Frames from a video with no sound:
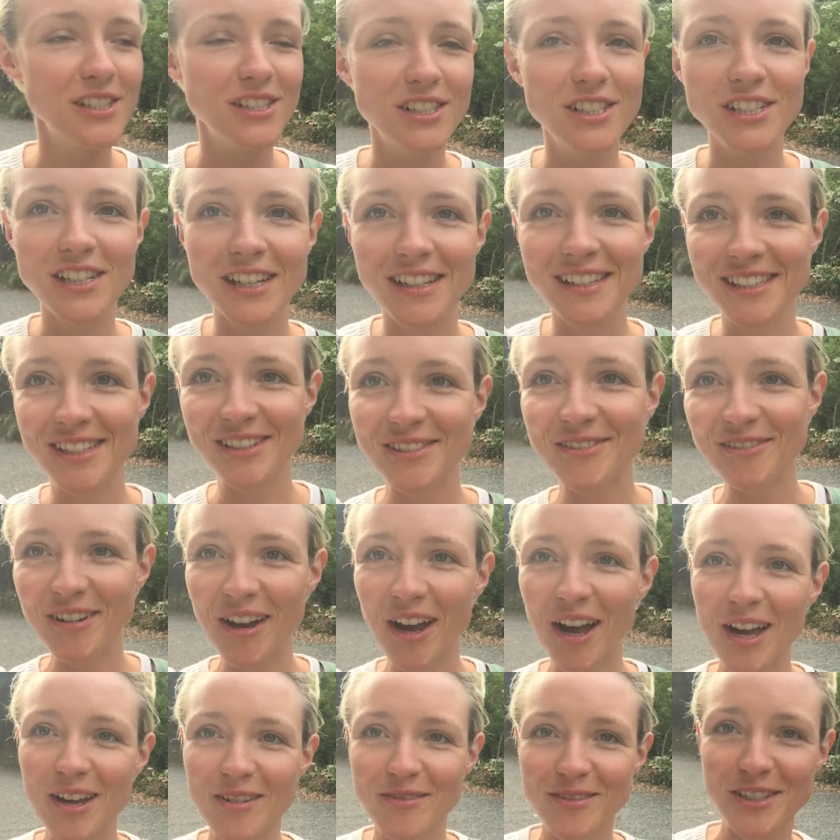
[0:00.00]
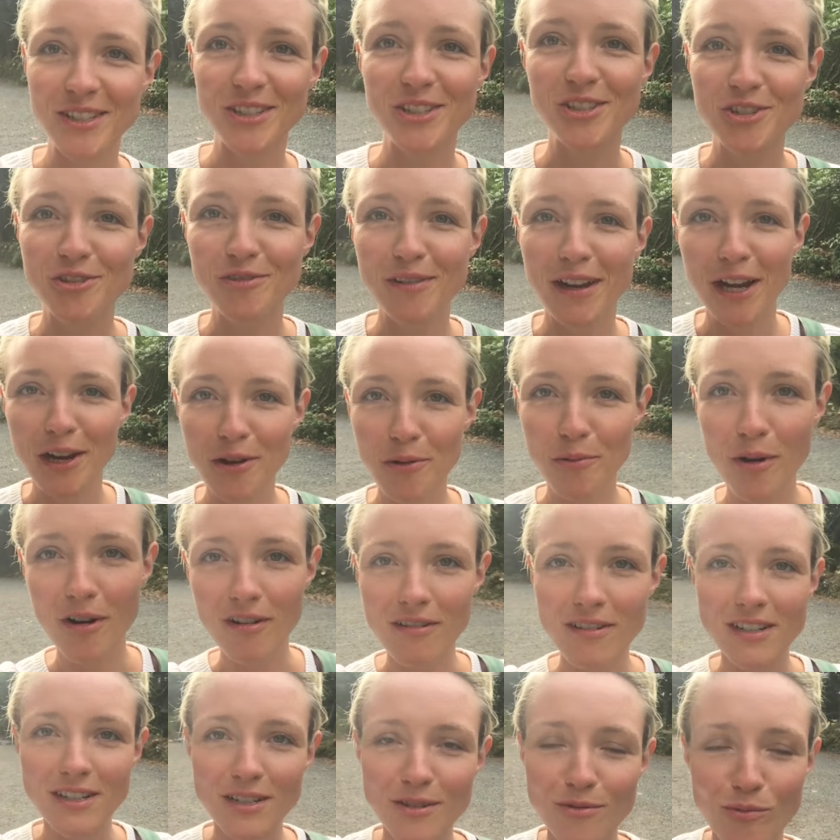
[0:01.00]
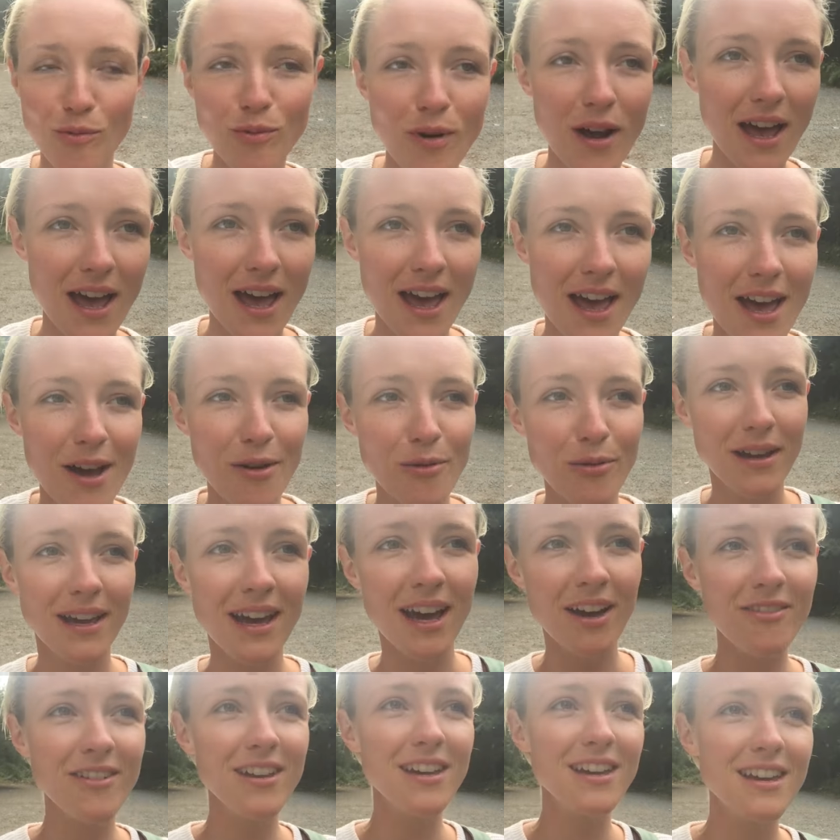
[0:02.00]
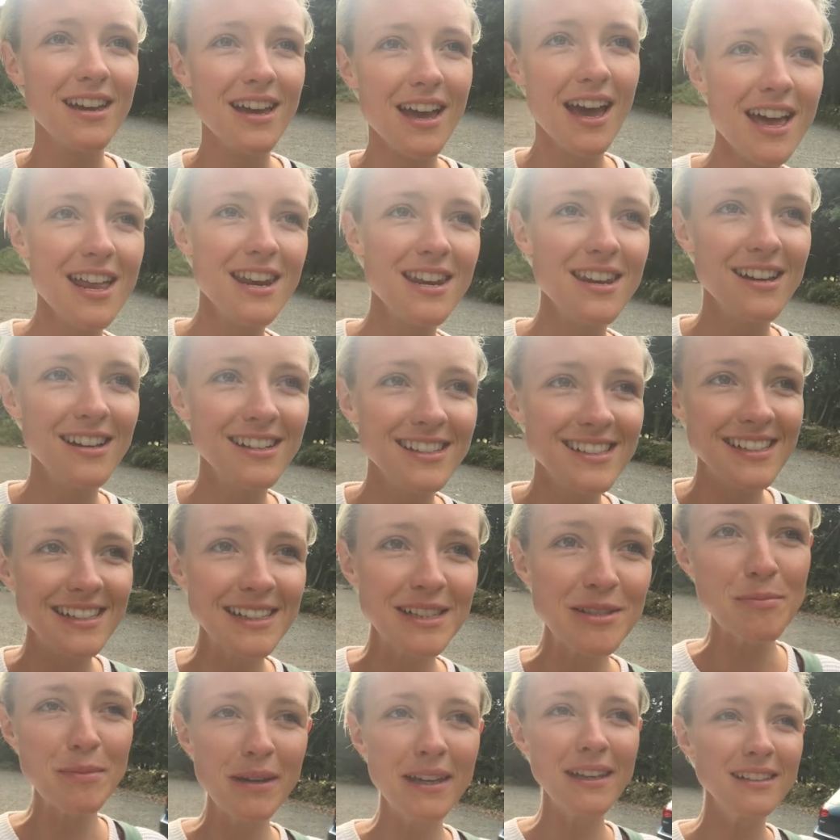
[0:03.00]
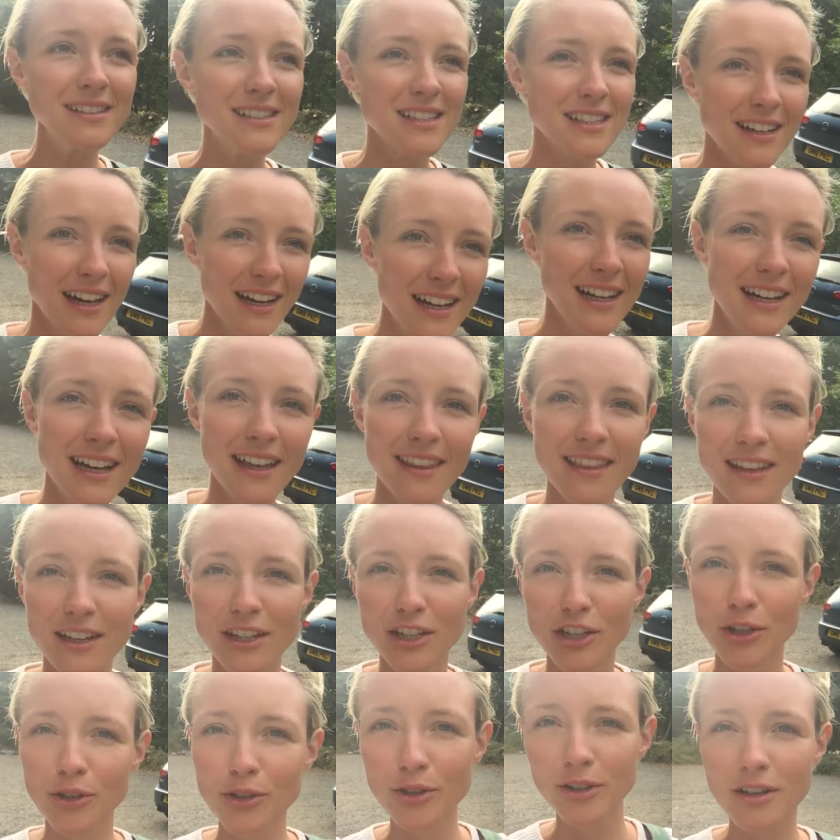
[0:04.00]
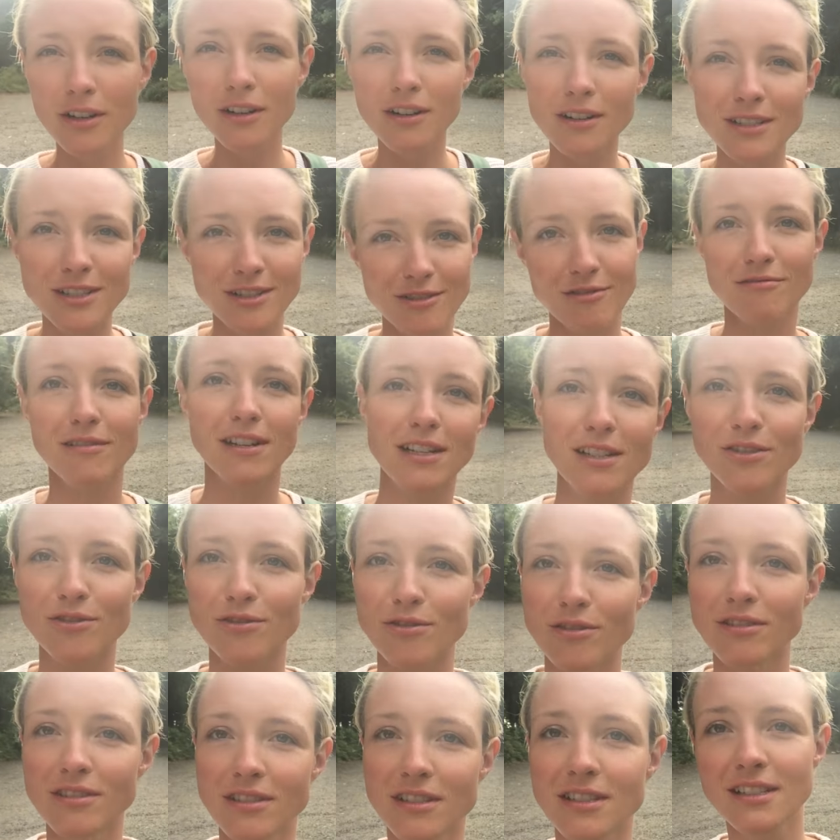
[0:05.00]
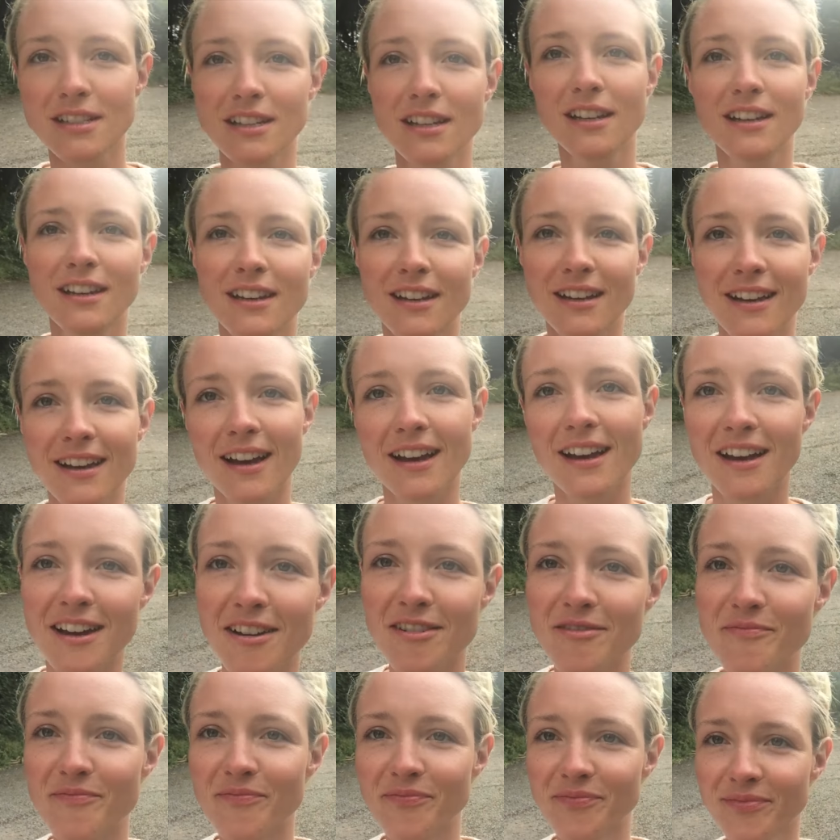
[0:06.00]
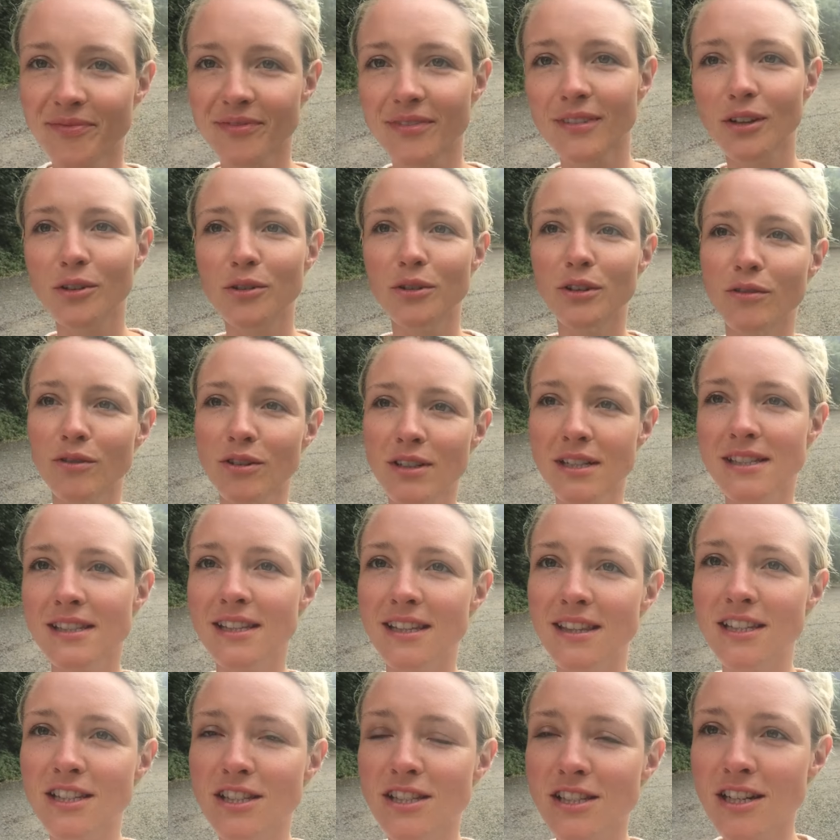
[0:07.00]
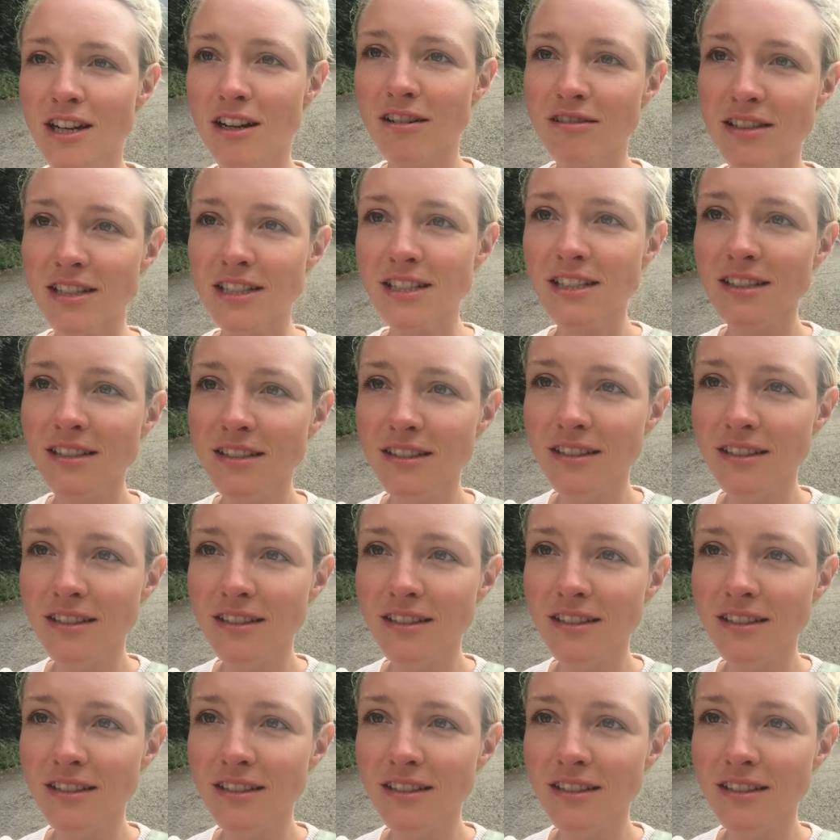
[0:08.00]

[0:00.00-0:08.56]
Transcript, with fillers: Just arrived at Trelowarren, where we're having a nice little meal tonight at their New Yard Restaurant. Oh, you've got to see this turret.